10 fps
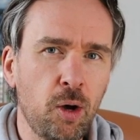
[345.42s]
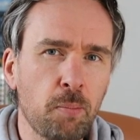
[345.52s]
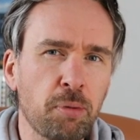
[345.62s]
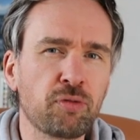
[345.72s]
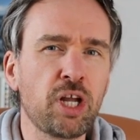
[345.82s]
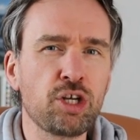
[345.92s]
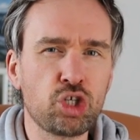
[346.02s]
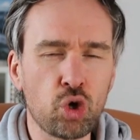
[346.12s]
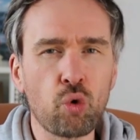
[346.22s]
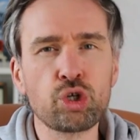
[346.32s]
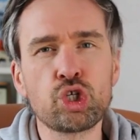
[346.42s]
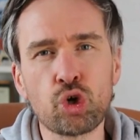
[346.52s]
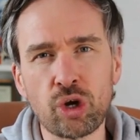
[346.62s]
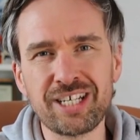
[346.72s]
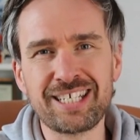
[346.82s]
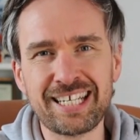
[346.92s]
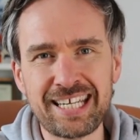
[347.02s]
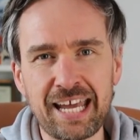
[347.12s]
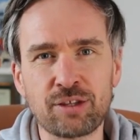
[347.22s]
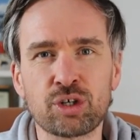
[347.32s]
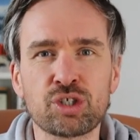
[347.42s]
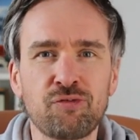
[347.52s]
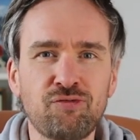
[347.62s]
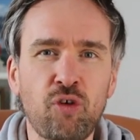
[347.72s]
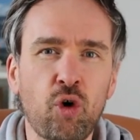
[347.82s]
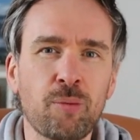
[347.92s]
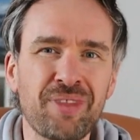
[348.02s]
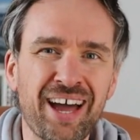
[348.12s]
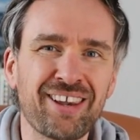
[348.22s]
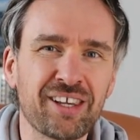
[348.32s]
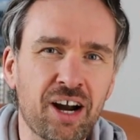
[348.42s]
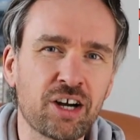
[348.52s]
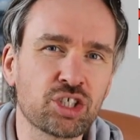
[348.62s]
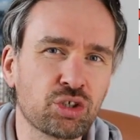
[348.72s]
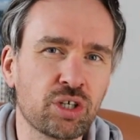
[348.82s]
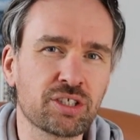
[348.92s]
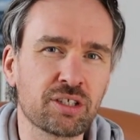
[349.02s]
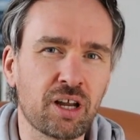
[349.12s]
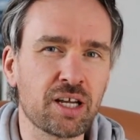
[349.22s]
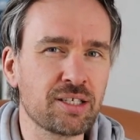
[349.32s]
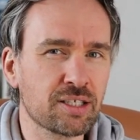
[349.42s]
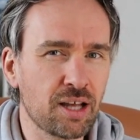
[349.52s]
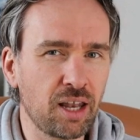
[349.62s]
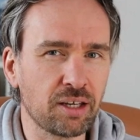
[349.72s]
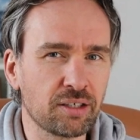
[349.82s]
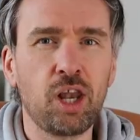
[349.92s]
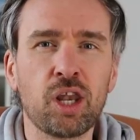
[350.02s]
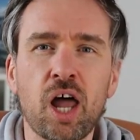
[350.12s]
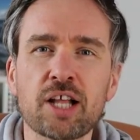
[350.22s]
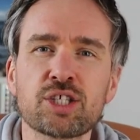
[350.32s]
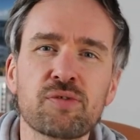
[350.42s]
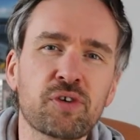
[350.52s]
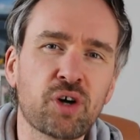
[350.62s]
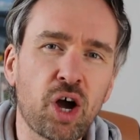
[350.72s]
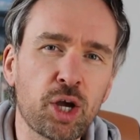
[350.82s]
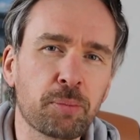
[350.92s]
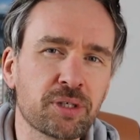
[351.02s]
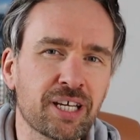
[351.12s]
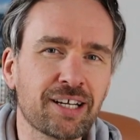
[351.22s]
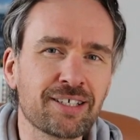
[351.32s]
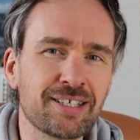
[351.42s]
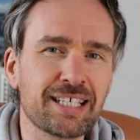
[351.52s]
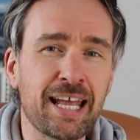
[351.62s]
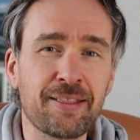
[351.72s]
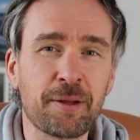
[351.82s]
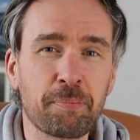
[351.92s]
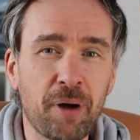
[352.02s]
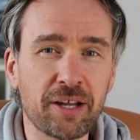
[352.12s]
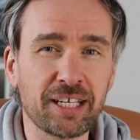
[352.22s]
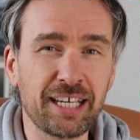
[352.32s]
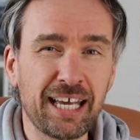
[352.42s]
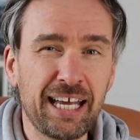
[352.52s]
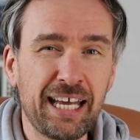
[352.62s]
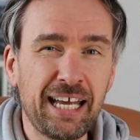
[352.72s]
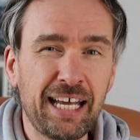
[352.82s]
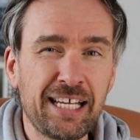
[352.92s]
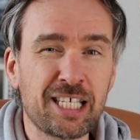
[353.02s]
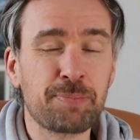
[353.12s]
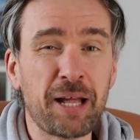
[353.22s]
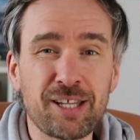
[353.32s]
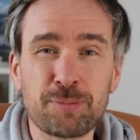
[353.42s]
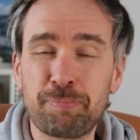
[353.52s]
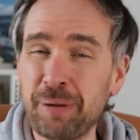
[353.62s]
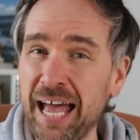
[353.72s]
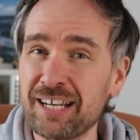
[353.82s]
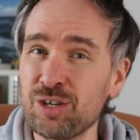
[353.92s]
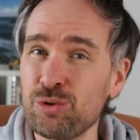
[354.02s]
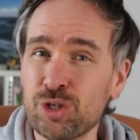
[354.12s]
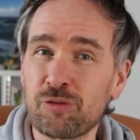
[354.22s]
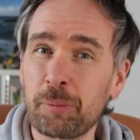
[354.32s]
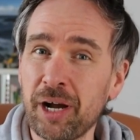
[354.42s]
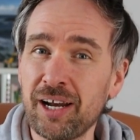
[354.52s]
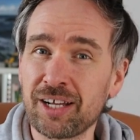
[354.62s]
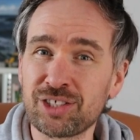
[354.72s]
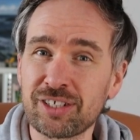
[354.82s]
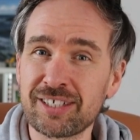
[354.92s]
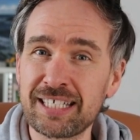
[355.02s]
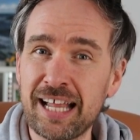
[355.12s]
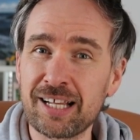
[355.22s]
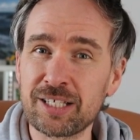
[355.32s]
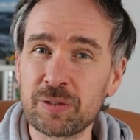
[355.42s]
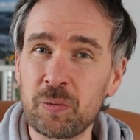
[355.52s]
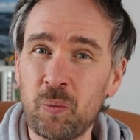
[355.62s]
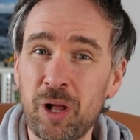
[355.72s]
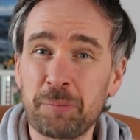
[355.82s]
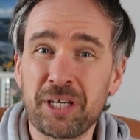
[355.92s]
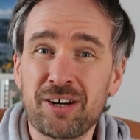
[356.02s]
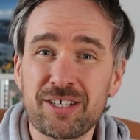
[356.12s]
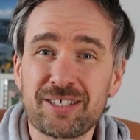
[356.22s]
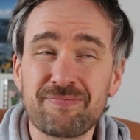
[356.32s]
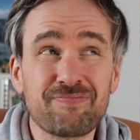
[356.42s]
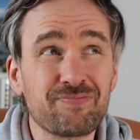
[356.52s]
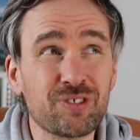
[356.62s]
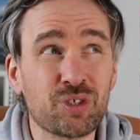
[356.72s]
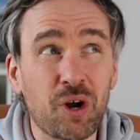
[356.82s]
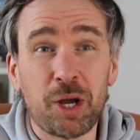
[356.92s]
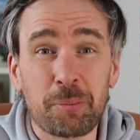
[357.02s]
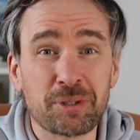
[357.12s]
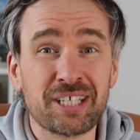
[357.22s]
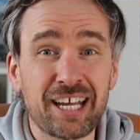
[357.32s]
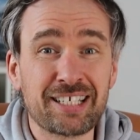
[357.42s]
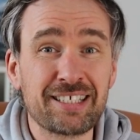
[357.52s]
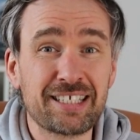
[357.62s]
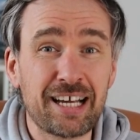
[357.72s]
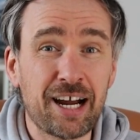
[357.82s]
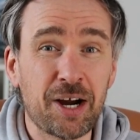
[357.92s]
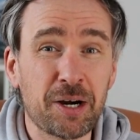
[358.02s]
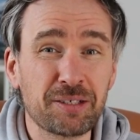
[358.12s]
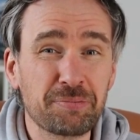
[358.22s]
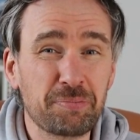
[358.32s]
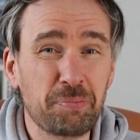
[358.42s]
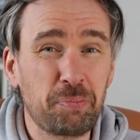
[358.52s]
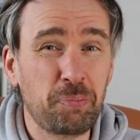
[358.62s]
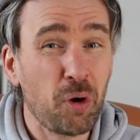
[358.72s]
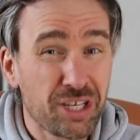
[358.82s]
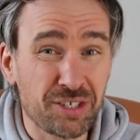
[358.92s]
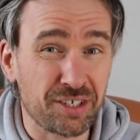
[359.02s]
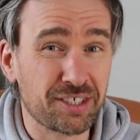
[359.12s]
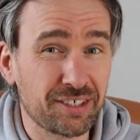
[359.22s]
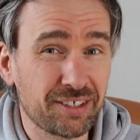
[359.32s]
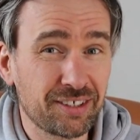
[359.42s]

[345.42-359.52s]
but they don't join together to form that large crystalline solid. Lots of cryoprotectants in the body spells bad news for biological cells, well, because cryoprotectants are poisonous.